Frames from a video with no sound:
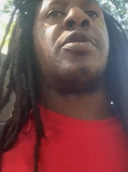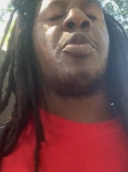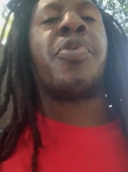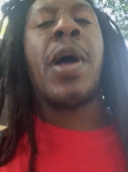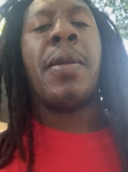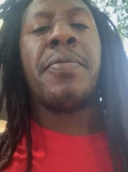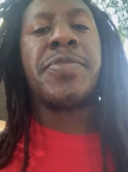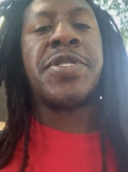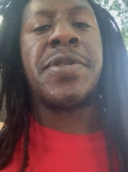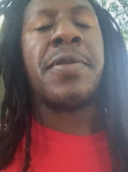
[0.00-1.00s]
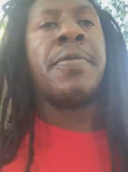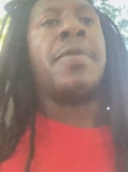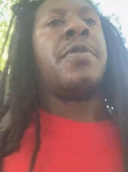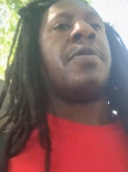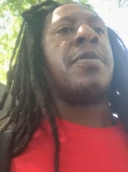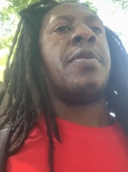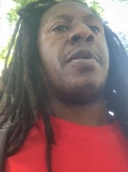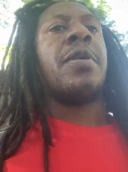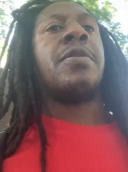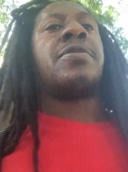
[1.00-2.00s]
your problems
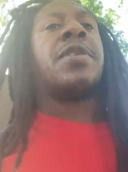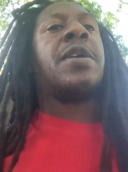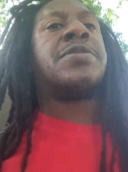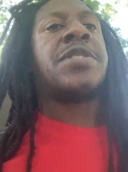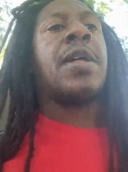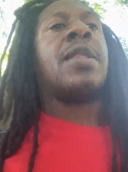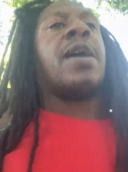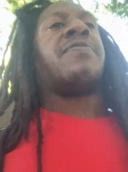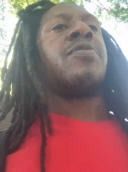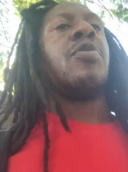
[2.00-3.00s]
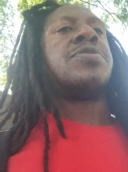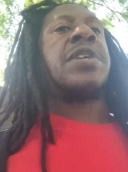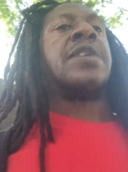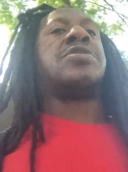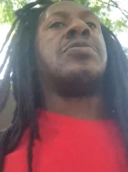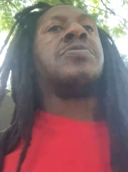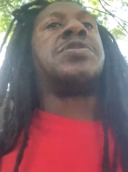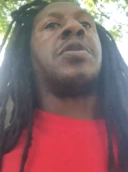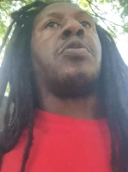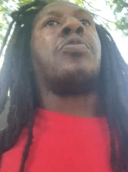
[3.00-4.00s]
and eh, things that life throws at you.
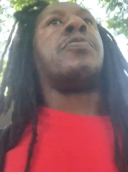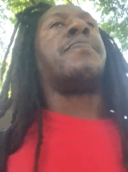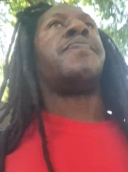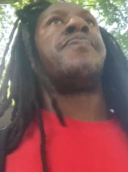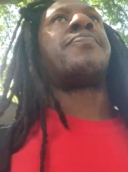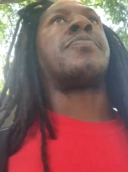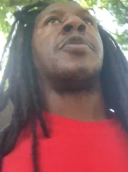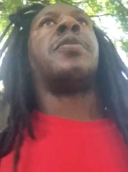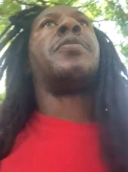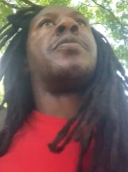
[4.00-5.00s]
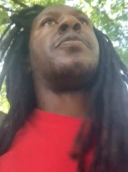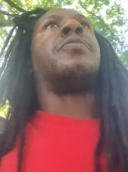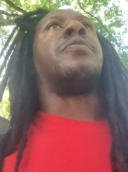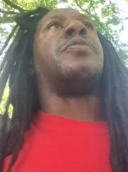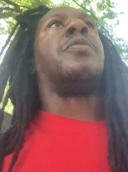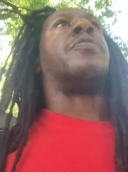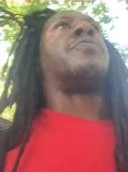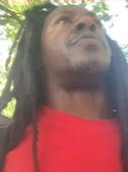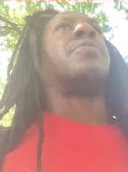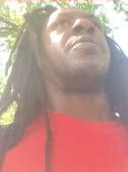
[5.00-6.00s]
So, you know,
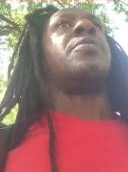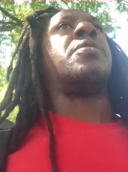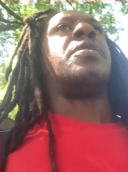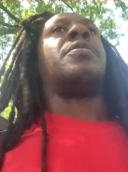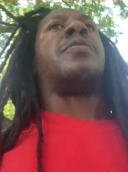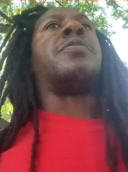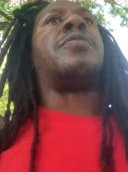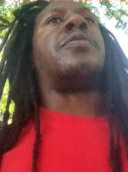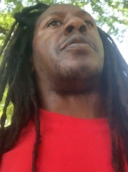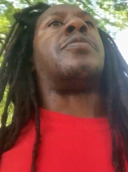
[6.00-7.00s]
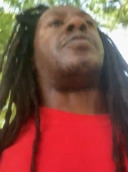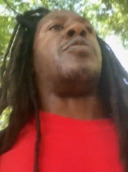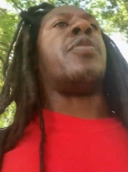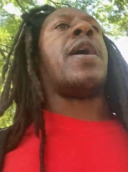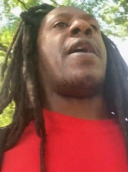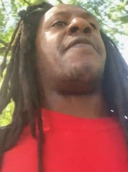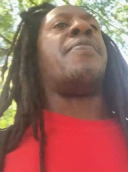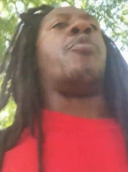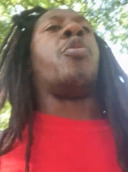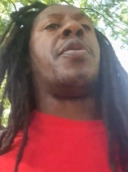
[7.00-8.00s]
you have
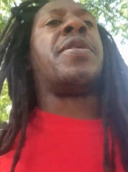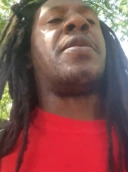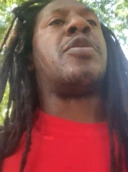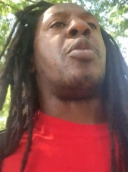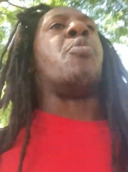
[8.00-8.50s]
more than you're